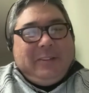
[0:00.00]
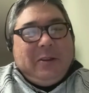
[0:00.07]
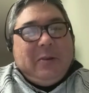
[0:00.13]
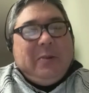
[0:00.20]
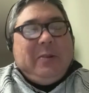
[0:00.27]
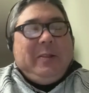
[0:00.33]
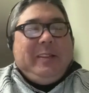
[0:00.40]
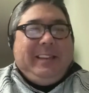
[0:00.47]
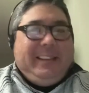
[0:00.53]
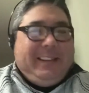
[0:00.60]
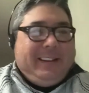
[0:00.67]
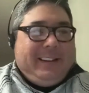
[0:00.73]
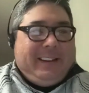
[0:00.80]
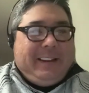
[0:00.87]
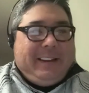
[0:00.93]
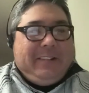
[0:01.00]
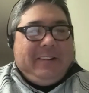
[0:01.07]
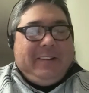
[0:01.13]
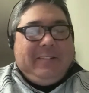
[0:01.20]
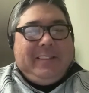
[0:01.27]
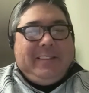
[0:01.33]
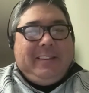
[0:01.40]
Totally. I
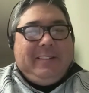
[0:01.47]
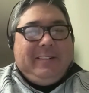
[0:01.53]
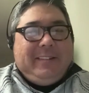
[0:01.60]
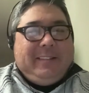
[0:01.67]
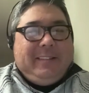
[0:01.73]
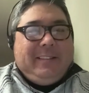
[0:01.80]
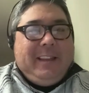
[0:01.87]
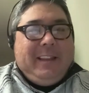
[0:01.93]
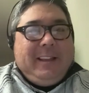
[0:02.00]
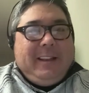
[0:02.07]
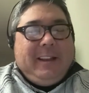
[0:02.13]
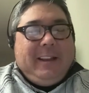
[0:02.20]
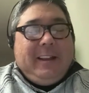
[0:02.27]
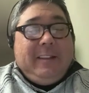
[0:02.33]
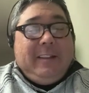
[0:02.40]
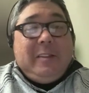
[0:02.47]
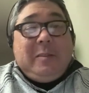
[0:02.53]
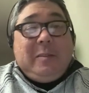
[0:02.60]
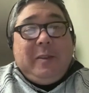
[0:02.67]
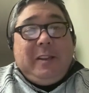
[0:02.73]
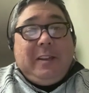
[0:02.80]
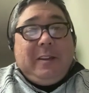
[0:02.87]
agree with you. And
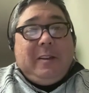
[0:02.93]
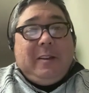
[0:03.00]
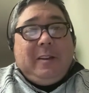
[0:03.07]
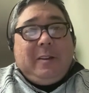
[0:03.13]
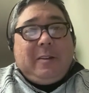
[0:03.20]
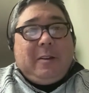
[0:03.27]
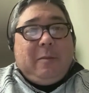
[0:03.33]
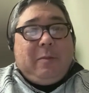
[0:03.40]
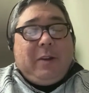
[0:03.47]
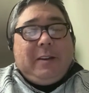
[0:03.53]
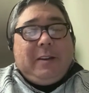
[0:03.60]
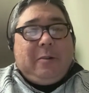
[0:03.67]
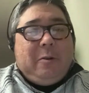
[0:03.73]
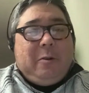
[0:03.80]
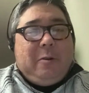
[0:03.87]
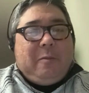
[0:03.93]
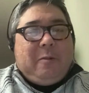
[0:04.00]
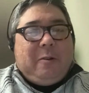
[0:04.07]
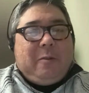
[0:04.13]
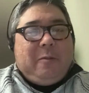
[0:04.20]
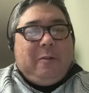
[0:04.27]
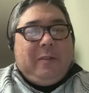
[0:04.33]
this being a Brandon
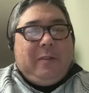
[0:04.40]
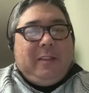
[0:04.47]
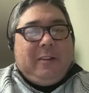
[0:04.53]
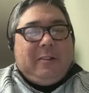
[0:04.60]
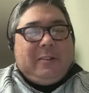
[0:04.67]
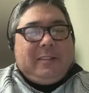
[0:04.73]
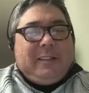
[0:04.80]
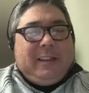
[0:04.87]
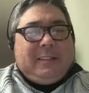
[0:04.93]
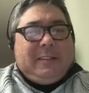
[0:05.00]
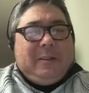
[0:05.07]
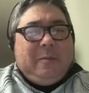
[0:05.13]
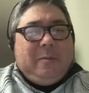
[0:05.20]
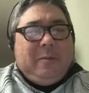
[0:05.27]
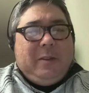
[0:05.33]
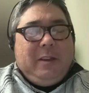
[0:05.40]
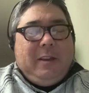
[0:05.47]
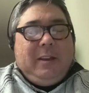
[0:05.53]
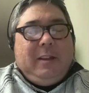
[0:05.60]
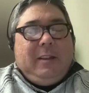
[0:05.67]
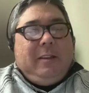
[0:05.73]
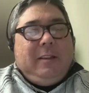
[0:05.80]
Cronenberg movie, there's like
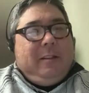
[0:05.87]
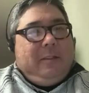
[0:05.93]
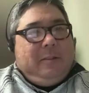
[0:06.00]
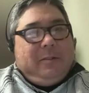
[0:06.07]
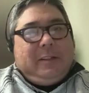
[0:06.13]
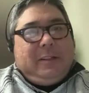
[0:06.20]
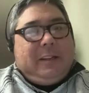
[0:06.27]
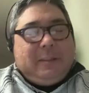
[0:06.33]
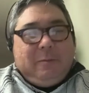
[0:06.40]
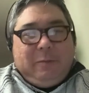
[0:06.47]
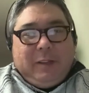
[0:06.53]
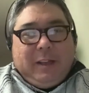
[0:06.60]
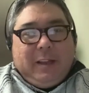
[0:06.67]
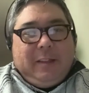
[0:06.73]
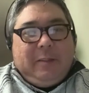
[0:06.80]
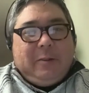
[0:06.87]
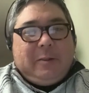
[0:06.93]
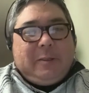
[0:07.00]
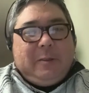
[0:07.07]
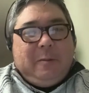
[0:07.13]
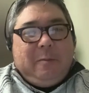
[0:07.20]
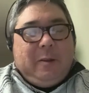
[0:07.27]
there's lots of blood and
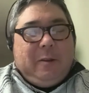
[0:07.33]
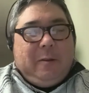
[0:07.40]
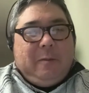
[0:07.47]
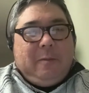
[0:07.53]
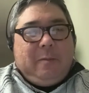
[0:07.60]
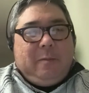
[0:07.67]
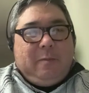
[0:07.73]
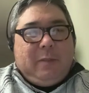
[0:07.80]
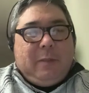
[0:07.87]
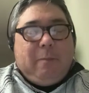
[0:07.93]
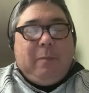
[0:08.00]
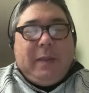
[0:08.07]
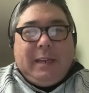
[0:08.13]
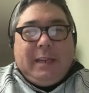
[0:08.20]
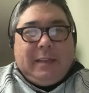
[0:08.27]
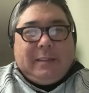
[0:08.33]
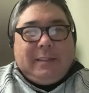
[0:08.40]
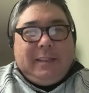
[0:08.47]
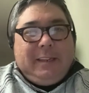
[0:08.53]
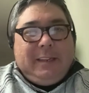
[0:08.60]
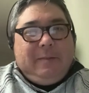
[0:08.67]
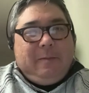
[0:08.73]
there's some the beatings.
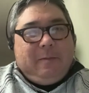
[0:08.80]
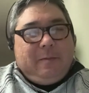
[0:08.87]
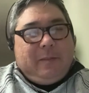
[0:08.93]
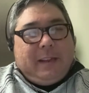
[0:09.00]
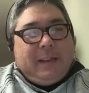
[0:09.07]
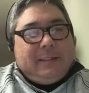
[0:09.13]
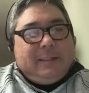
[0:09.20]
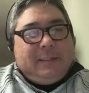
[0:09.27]
He has